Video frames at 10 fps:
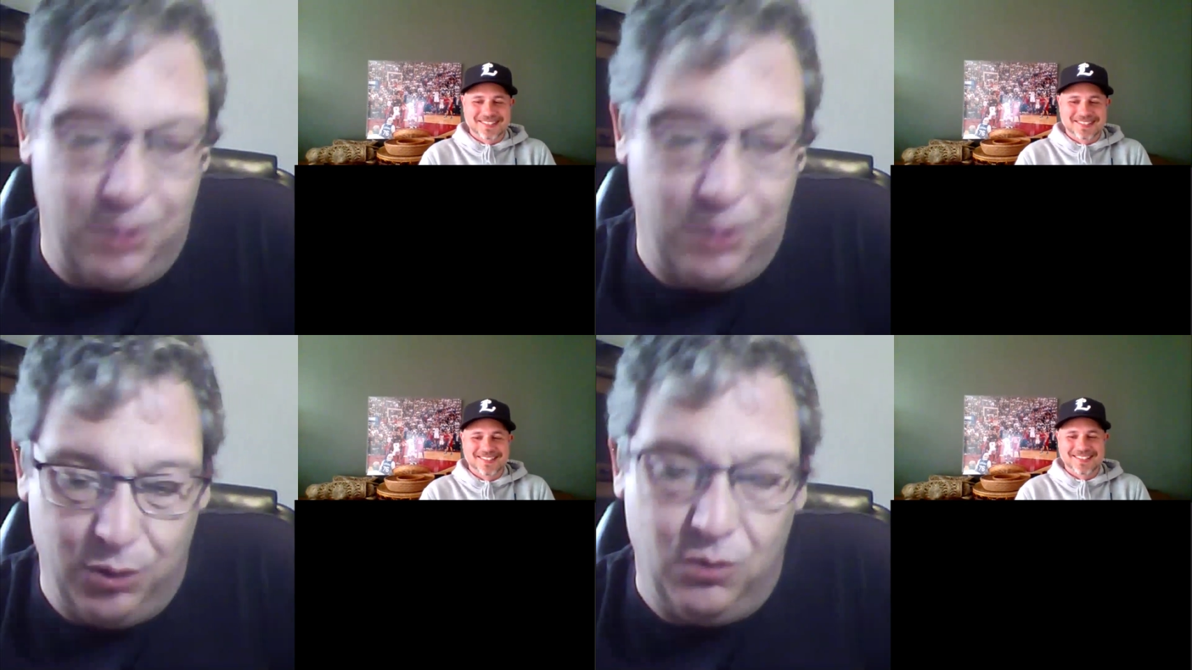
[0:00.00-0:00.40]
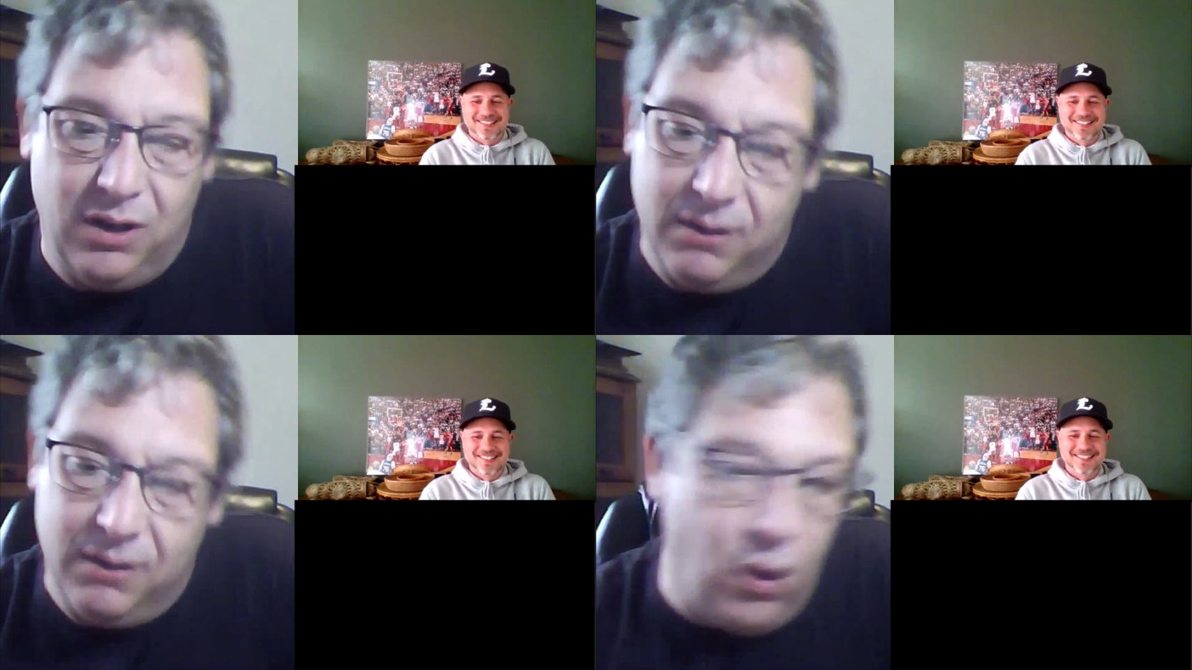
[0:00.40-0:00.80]
Speaker 1: Two,
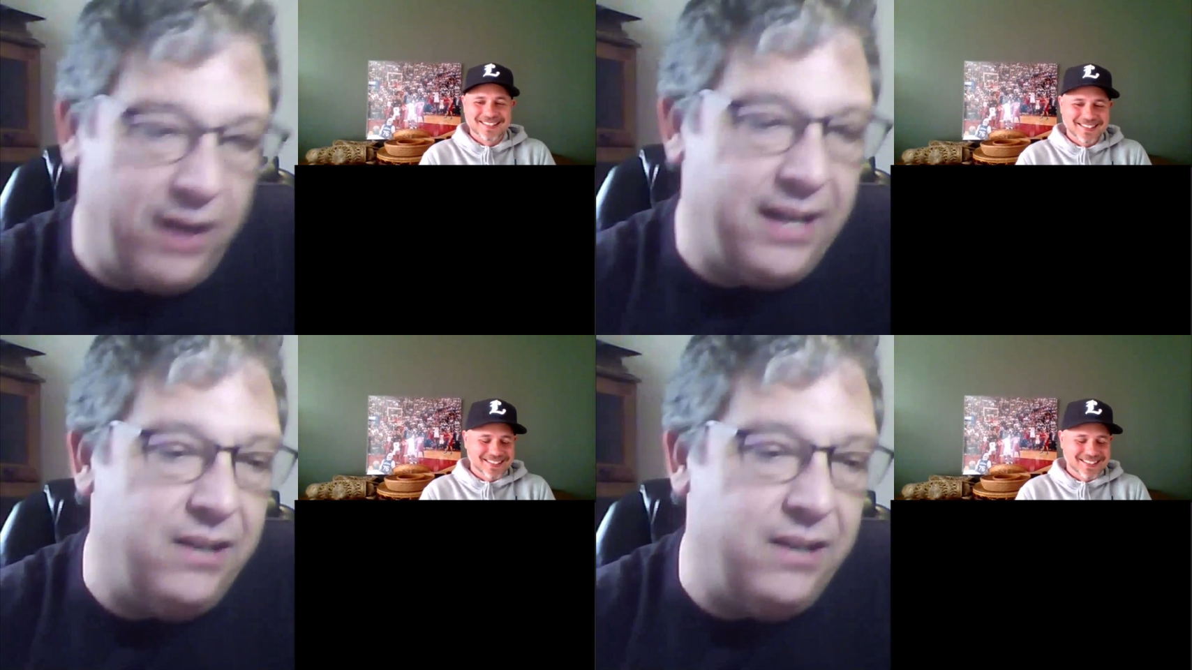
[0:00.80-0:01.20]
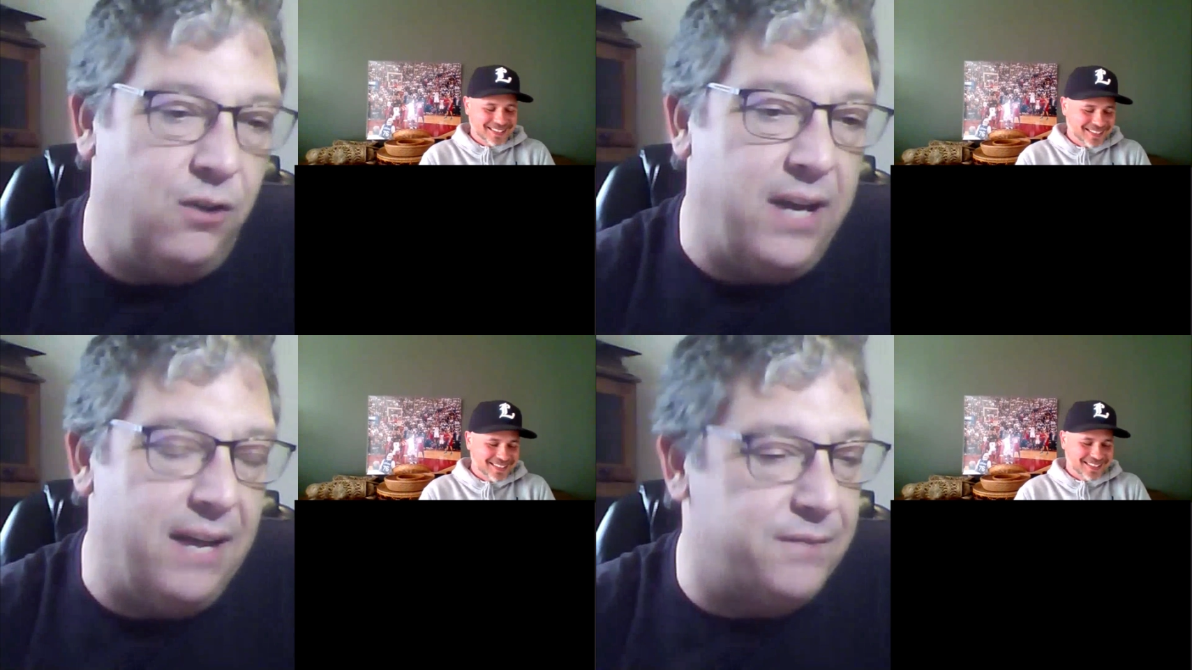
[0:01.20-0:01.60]
one I don't
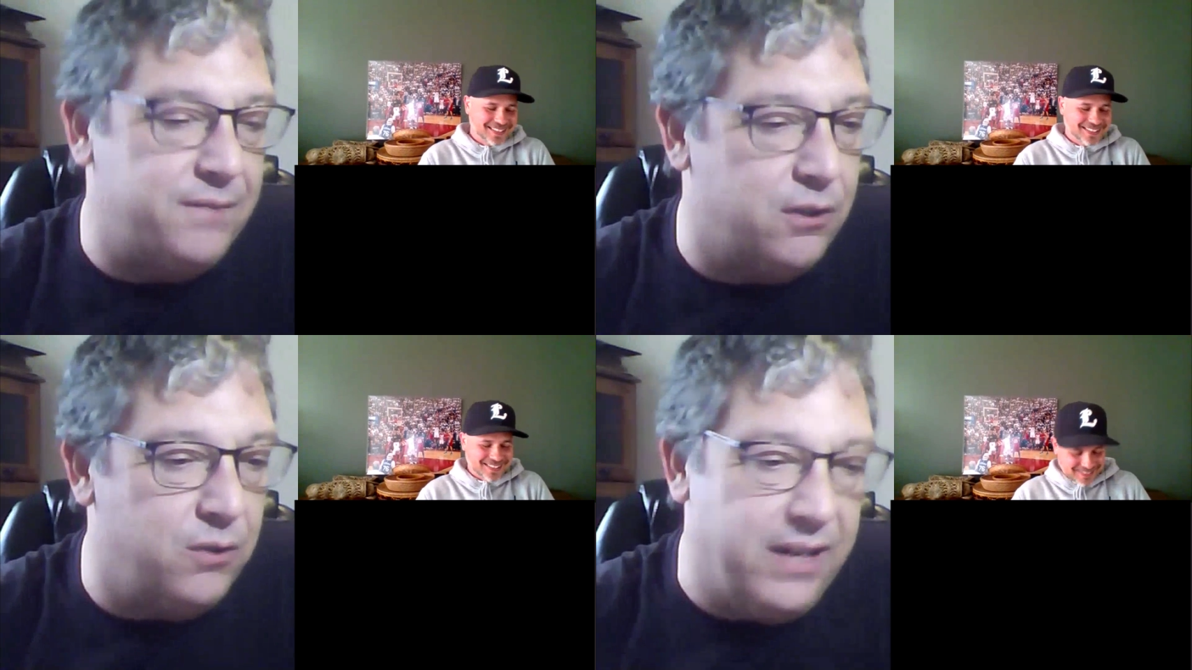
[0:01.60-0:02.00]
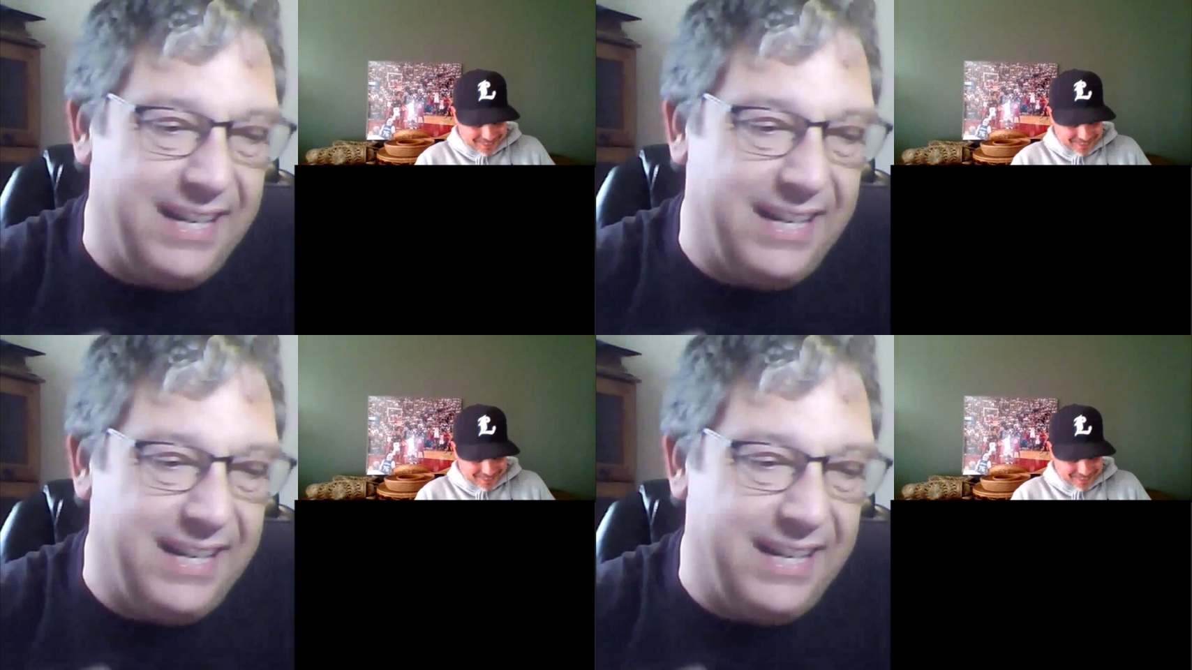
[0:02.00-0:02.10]
have to,